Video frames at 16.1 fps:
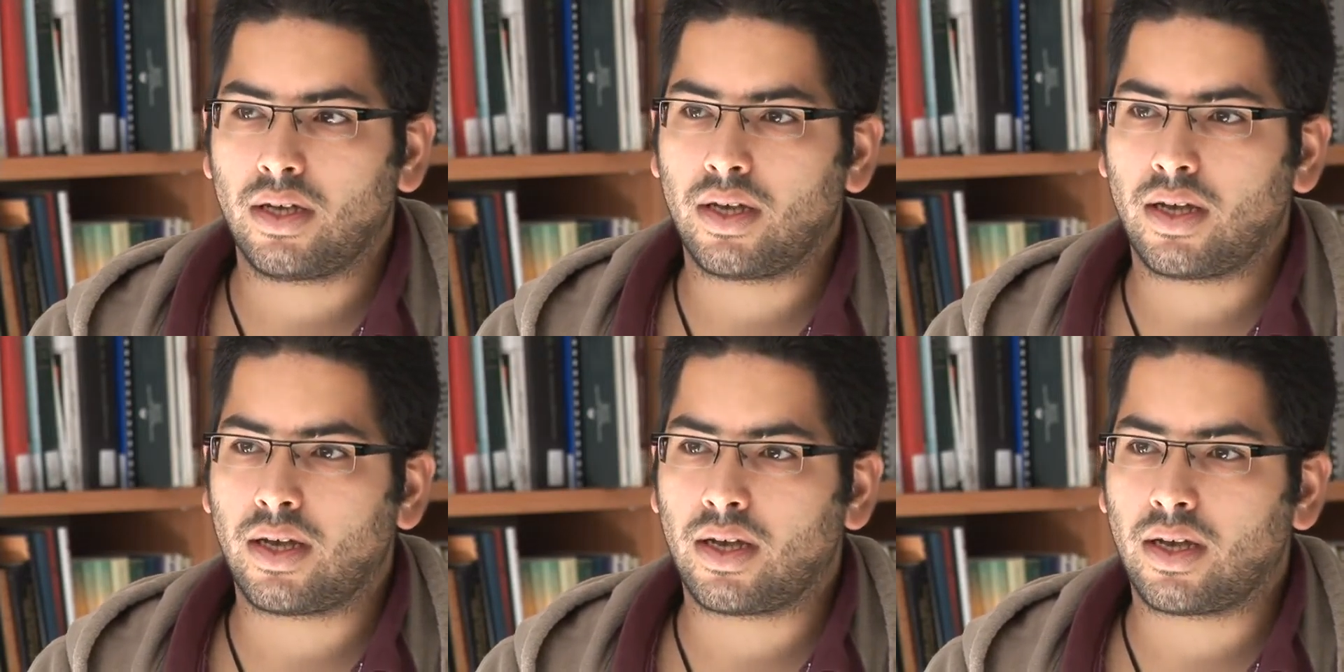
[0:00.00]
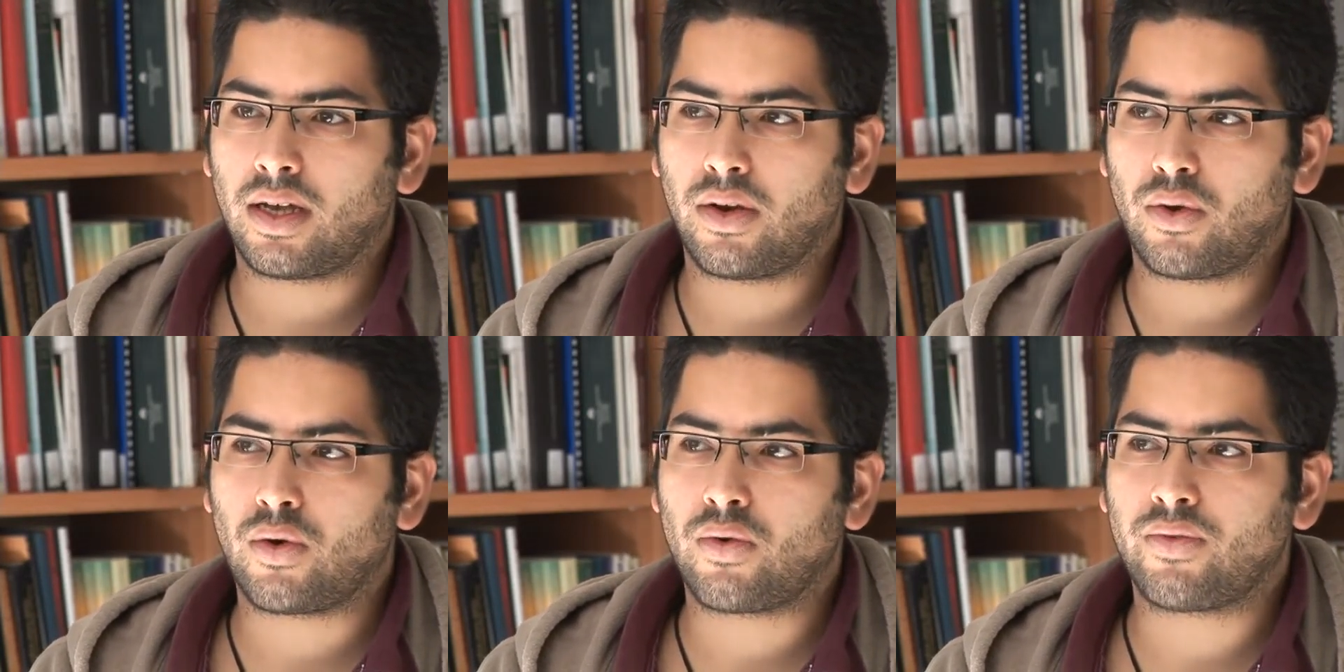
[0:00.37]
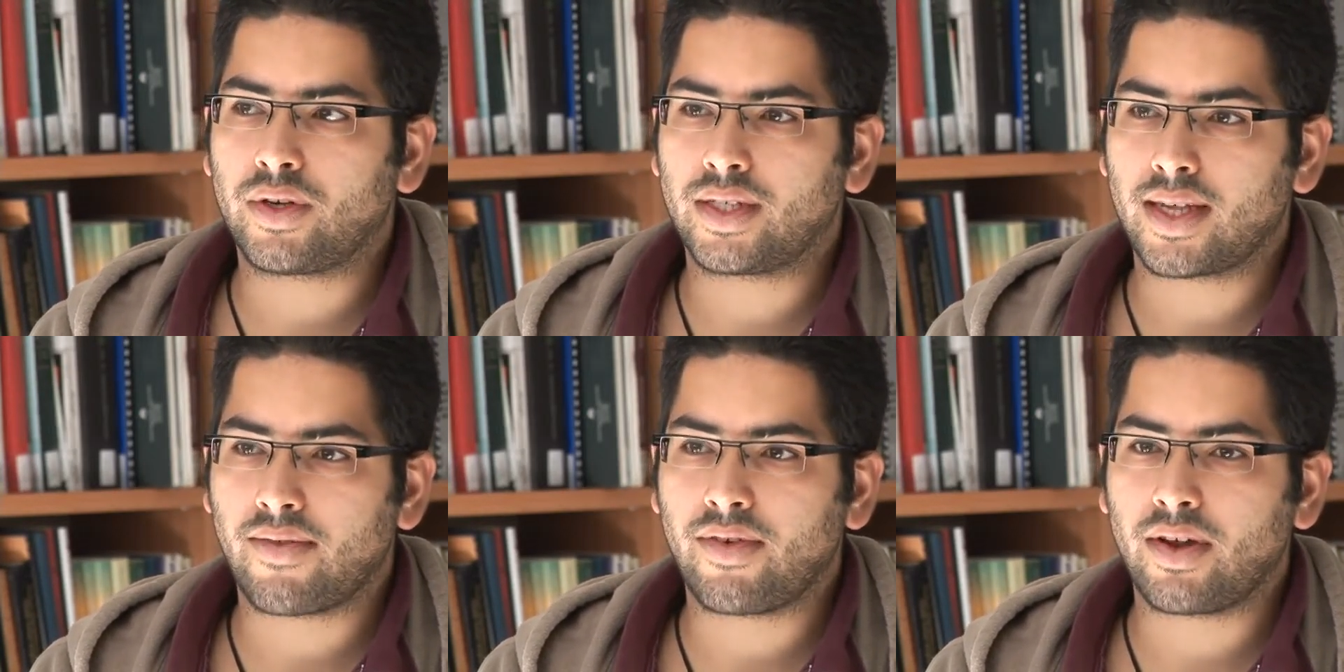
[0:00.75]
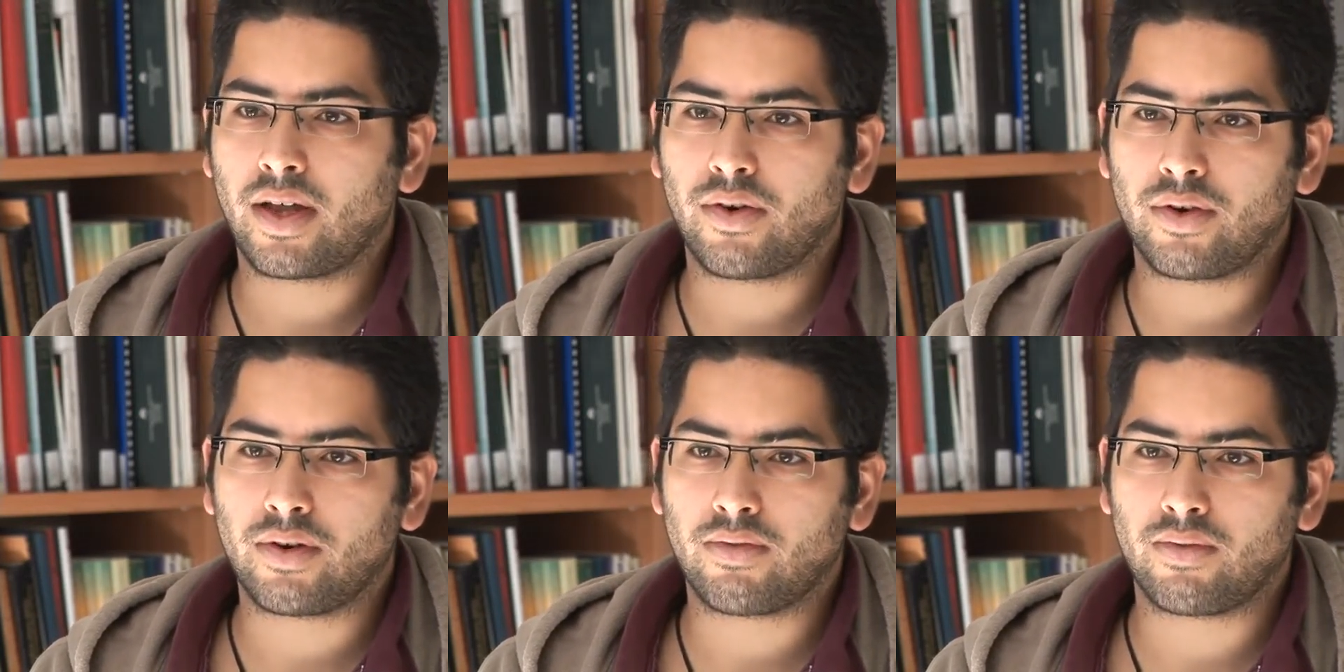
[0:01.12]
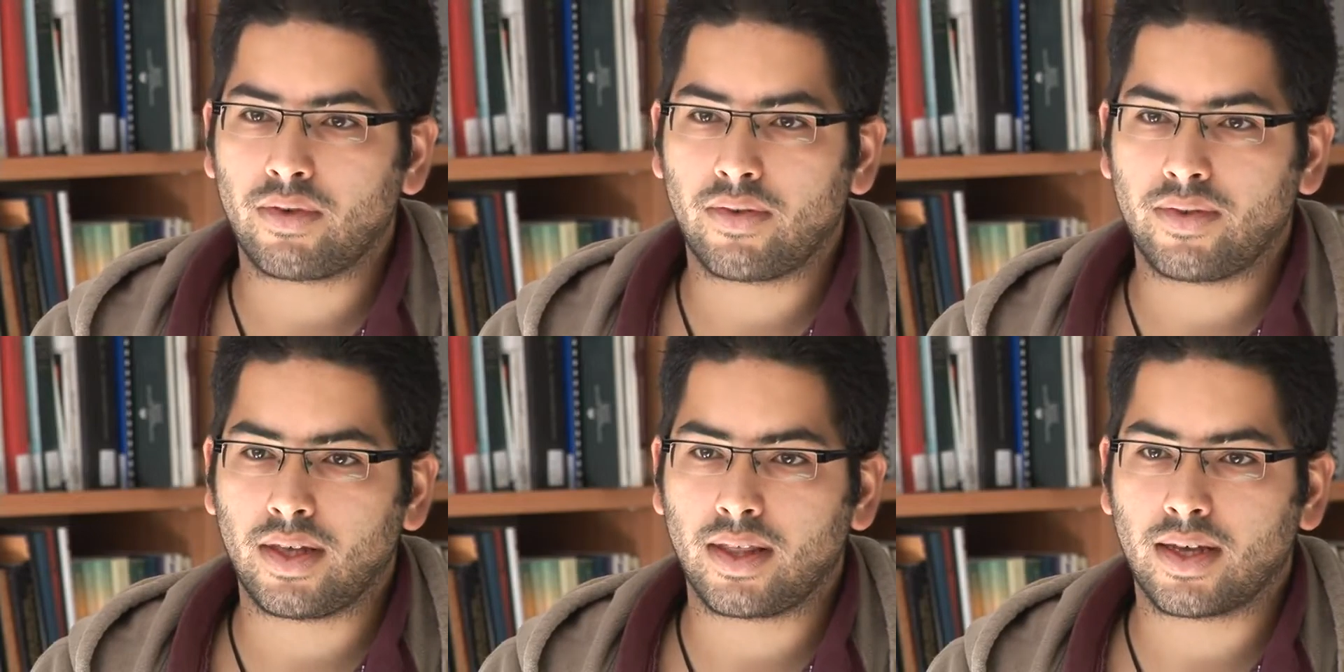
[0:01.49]
And over
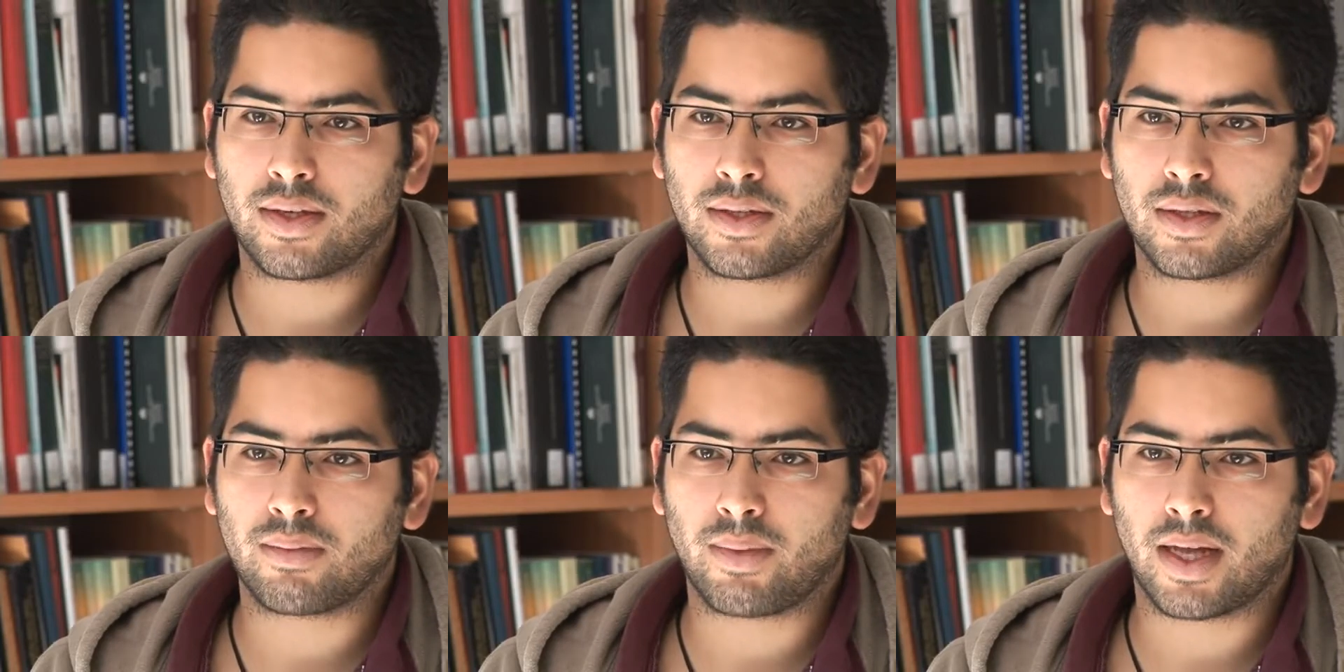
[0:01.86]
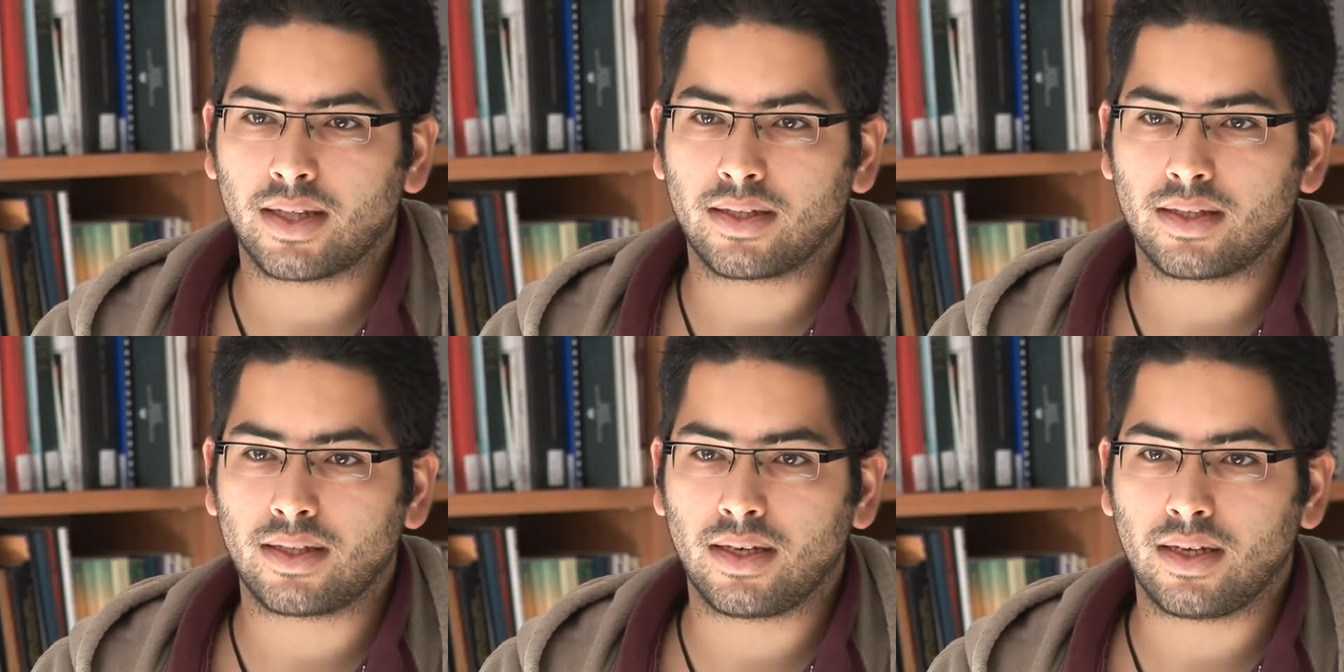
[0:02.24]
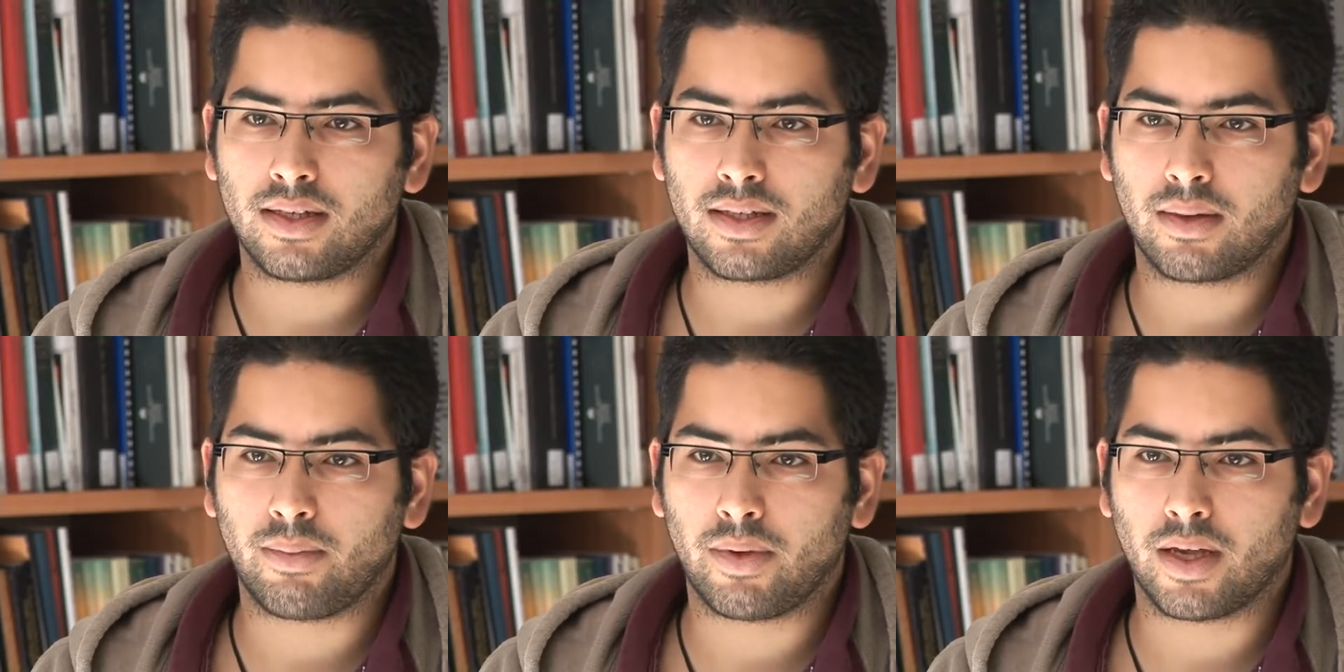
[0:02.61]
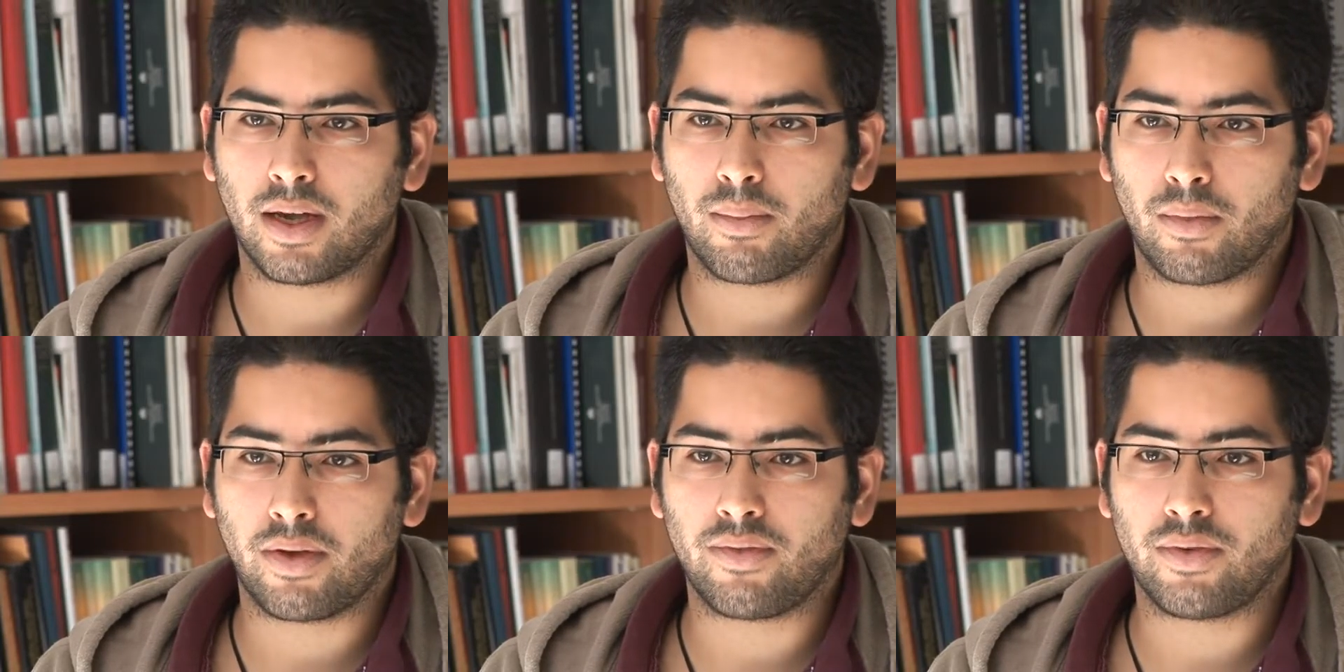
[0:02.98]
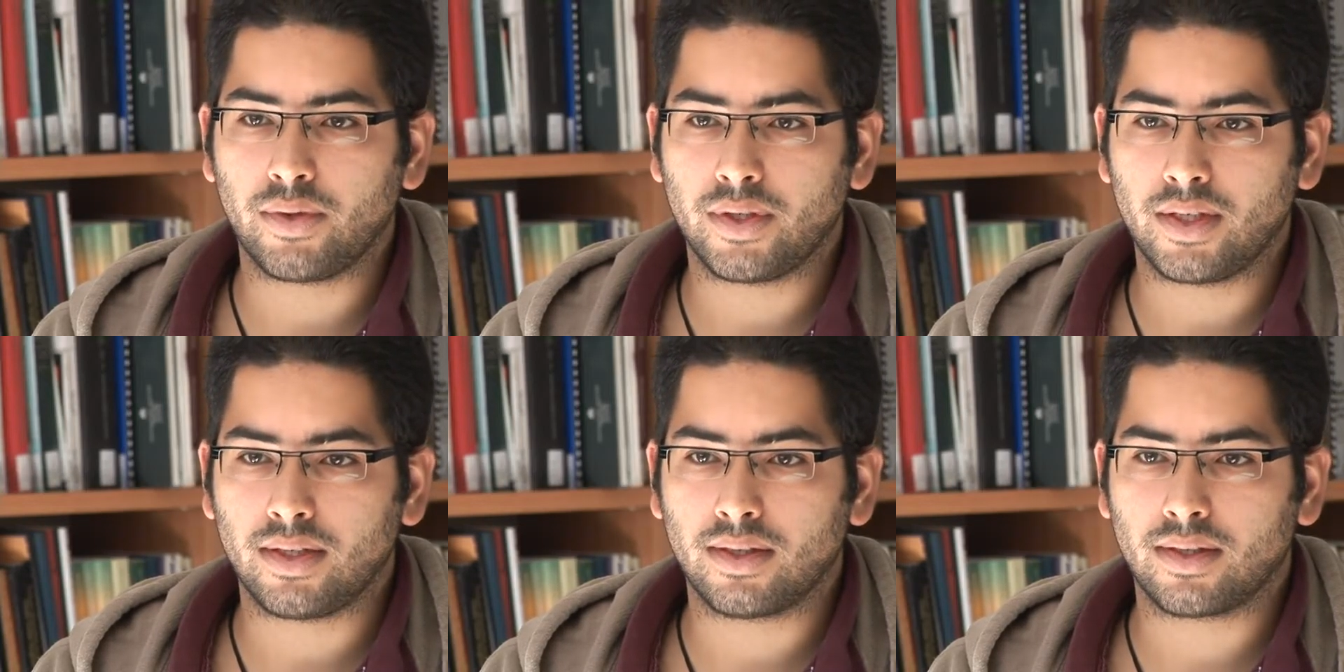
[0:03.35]
750,000 Palestinians had become
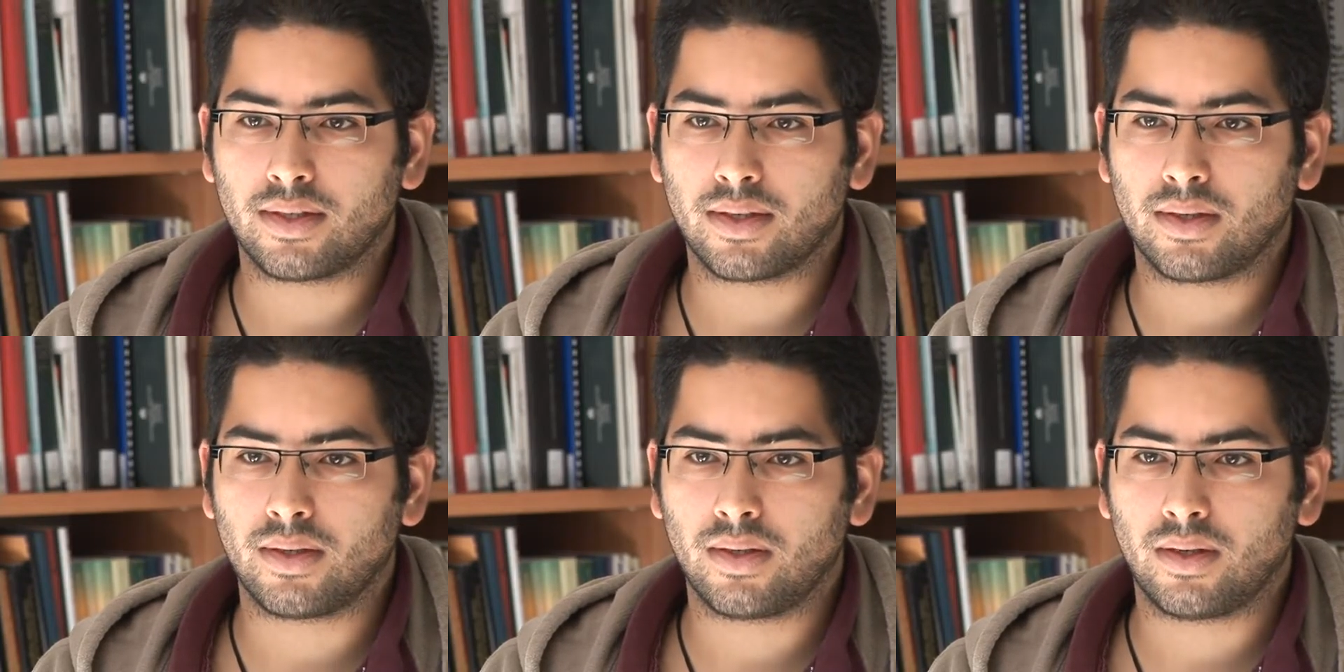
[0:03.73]
refugees.